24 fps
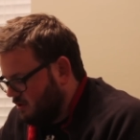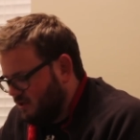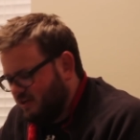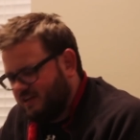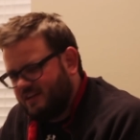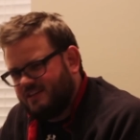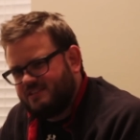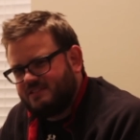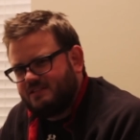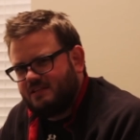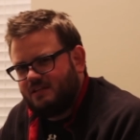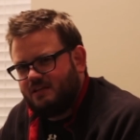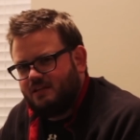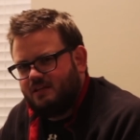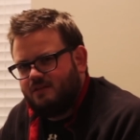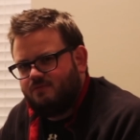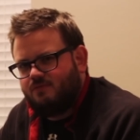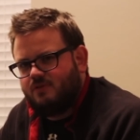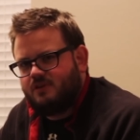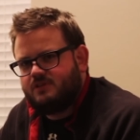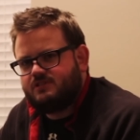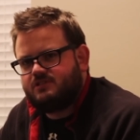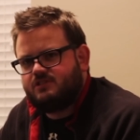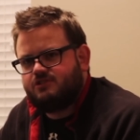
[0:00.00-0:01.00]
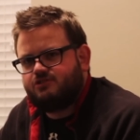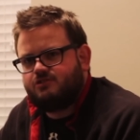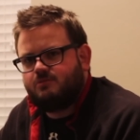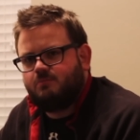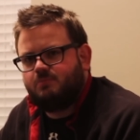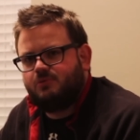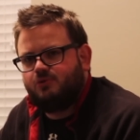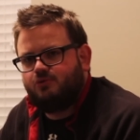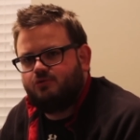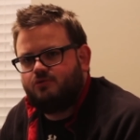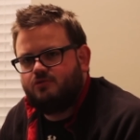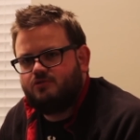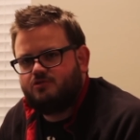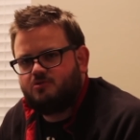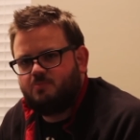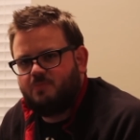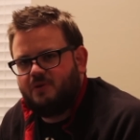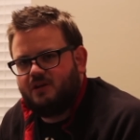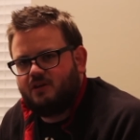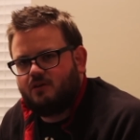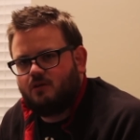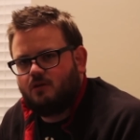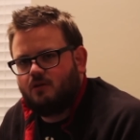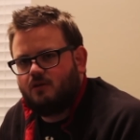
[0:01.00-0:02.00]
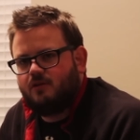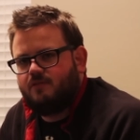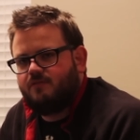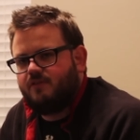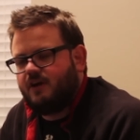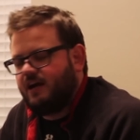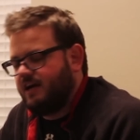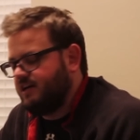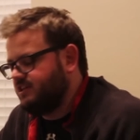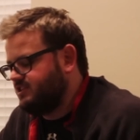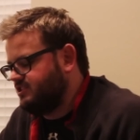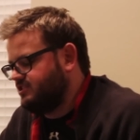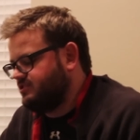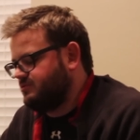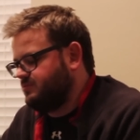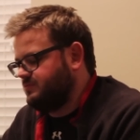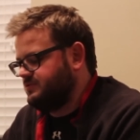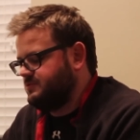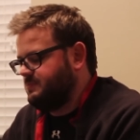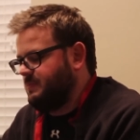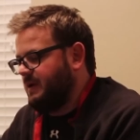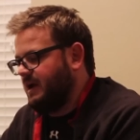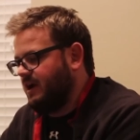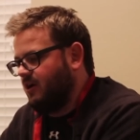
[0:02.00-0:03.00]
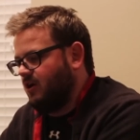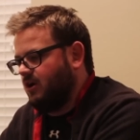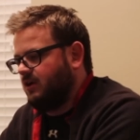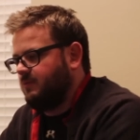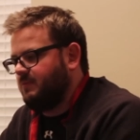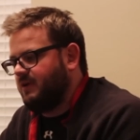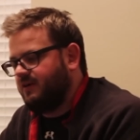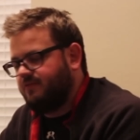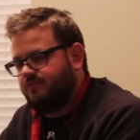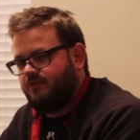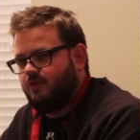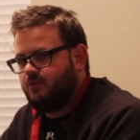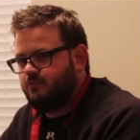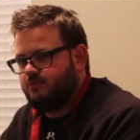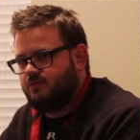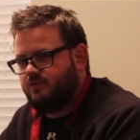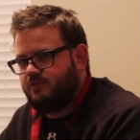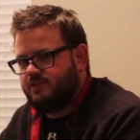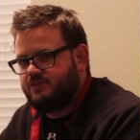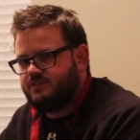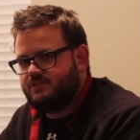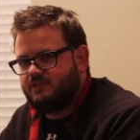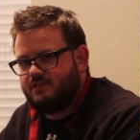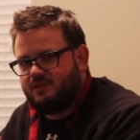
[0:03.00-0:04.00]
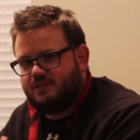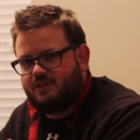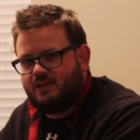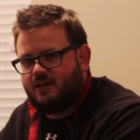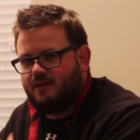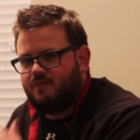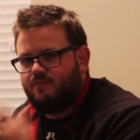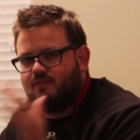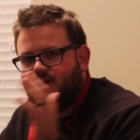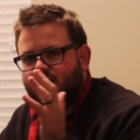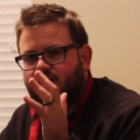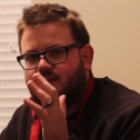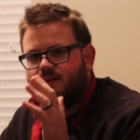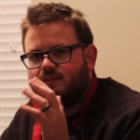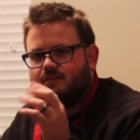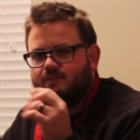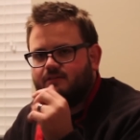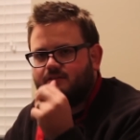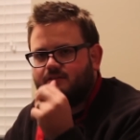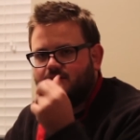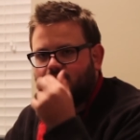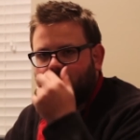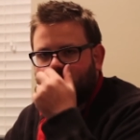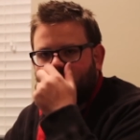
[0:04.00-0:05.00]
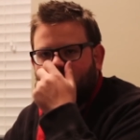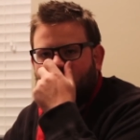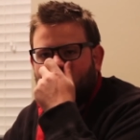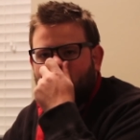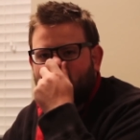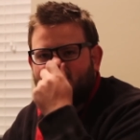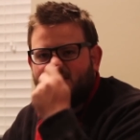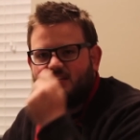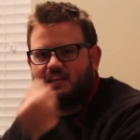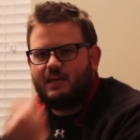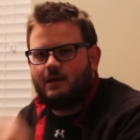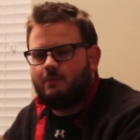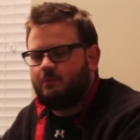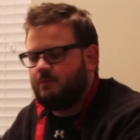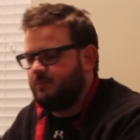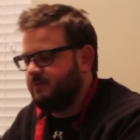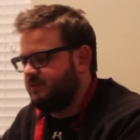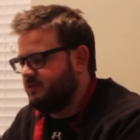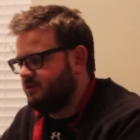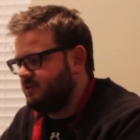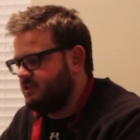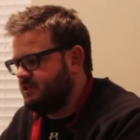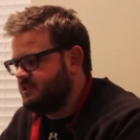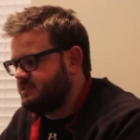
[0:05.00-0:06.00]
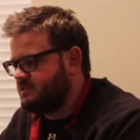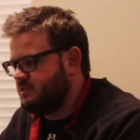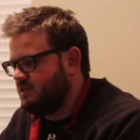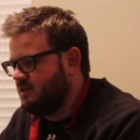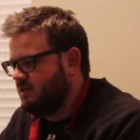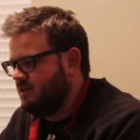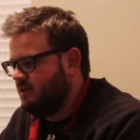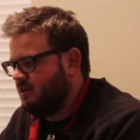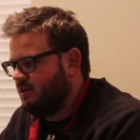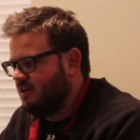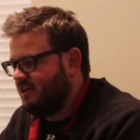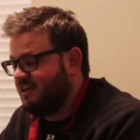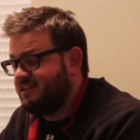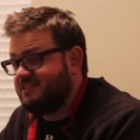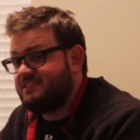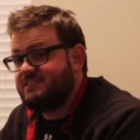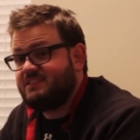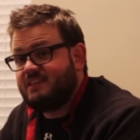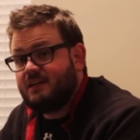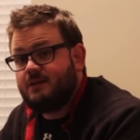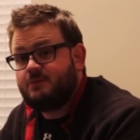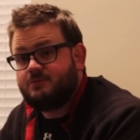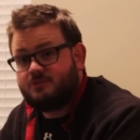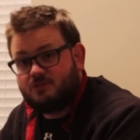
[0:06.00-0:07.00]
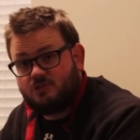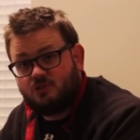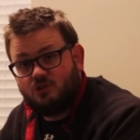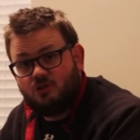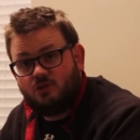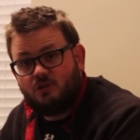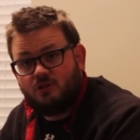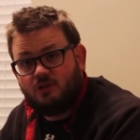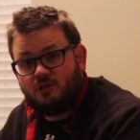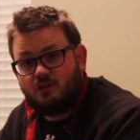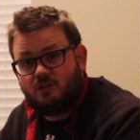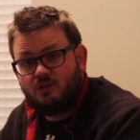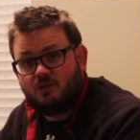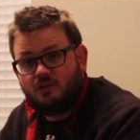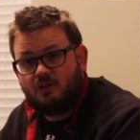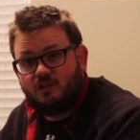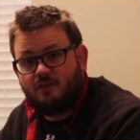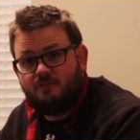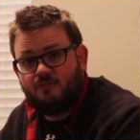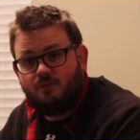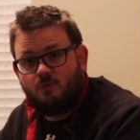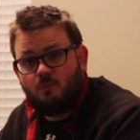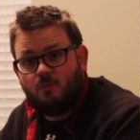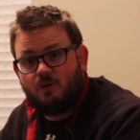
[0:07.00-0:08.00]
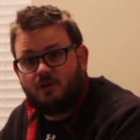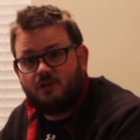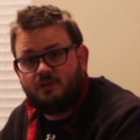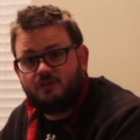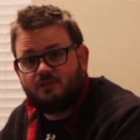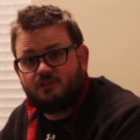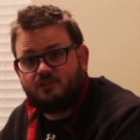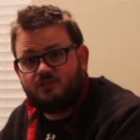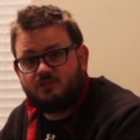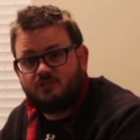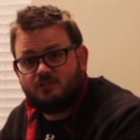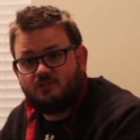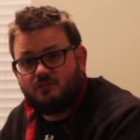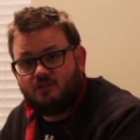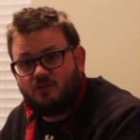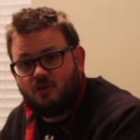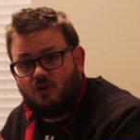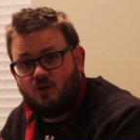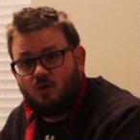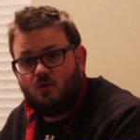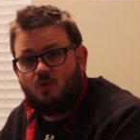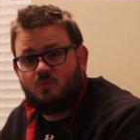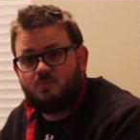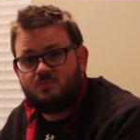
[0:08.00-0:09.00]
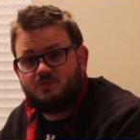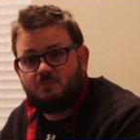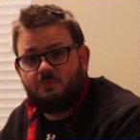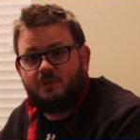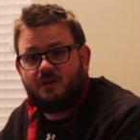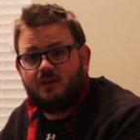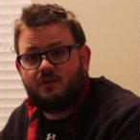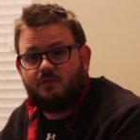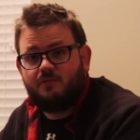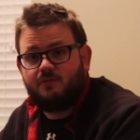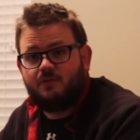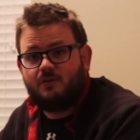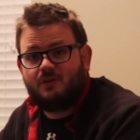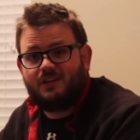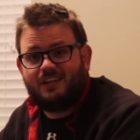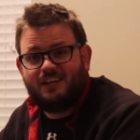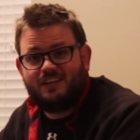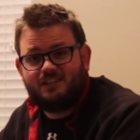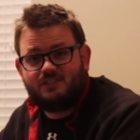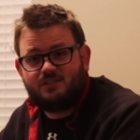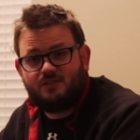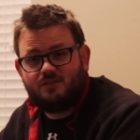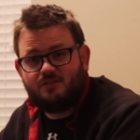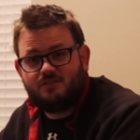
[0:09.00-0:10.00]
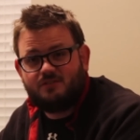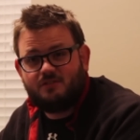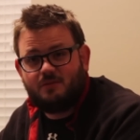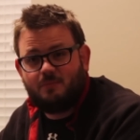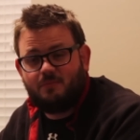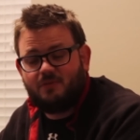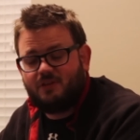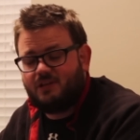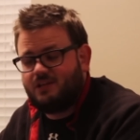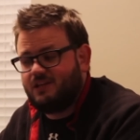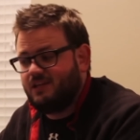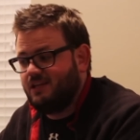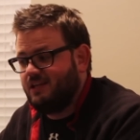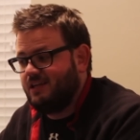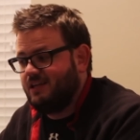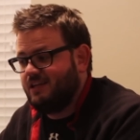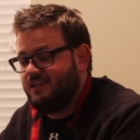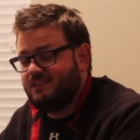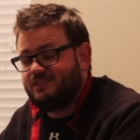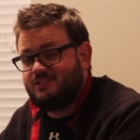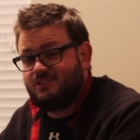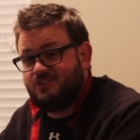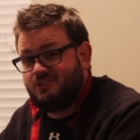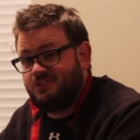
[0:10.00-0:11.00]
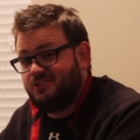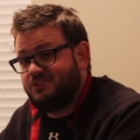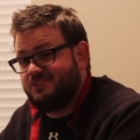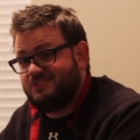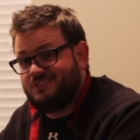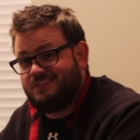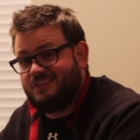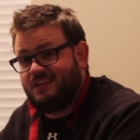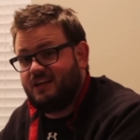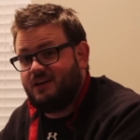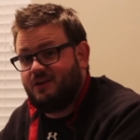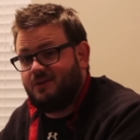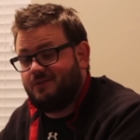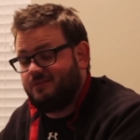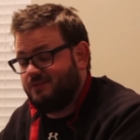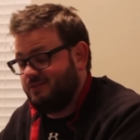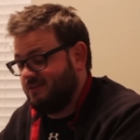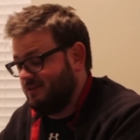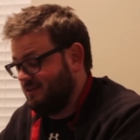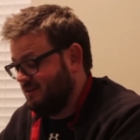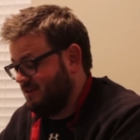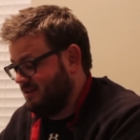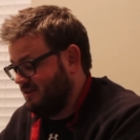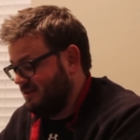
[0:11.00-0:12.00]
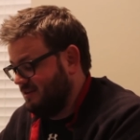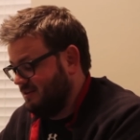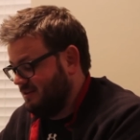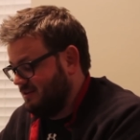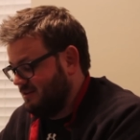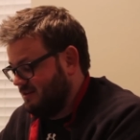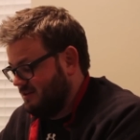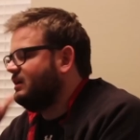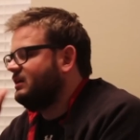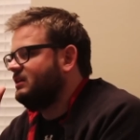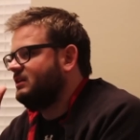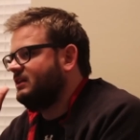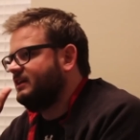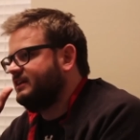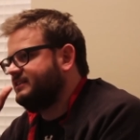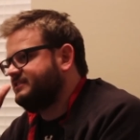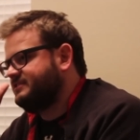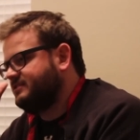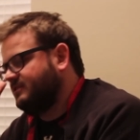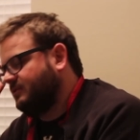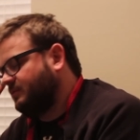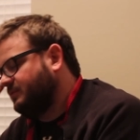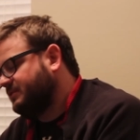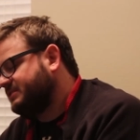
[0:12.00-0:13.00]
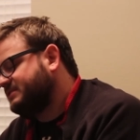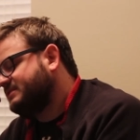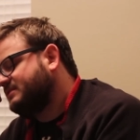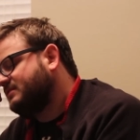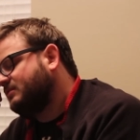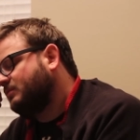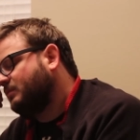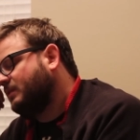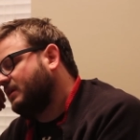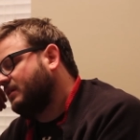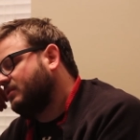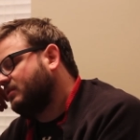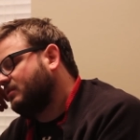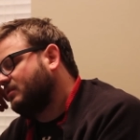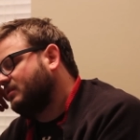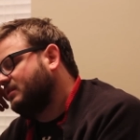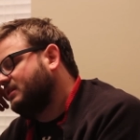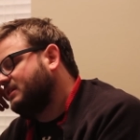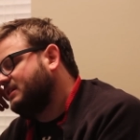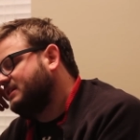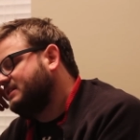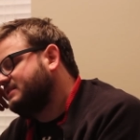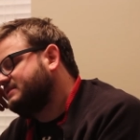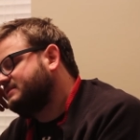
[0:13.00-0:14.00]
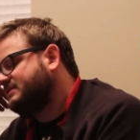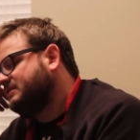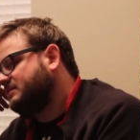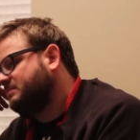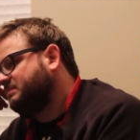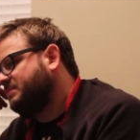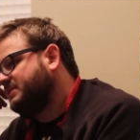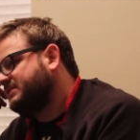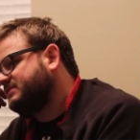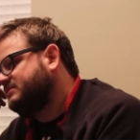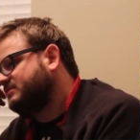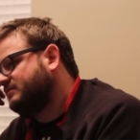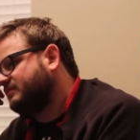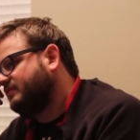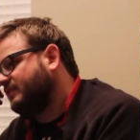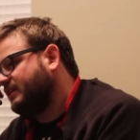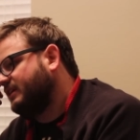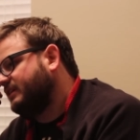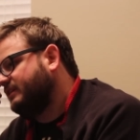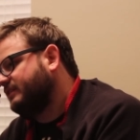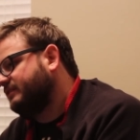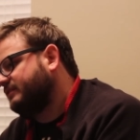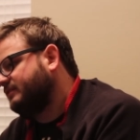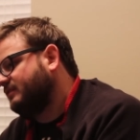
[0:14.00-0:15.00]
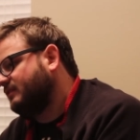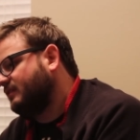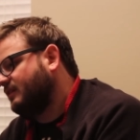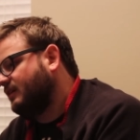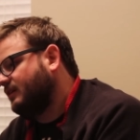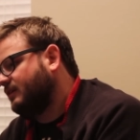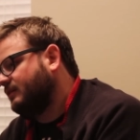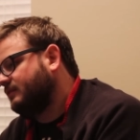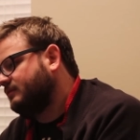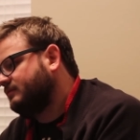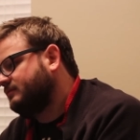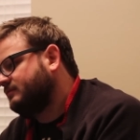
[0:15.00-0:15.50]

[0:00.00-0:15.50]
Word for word: like I said, even as just a Bluetooth speaker, if I just was pairing my phone to this and didn't have any of the technology capabilities, it sounds good. If you want just a home speaker for your kitchen or something, it's a good sound. Alexa, what's the weather in Easton, Pennsylvania tonight?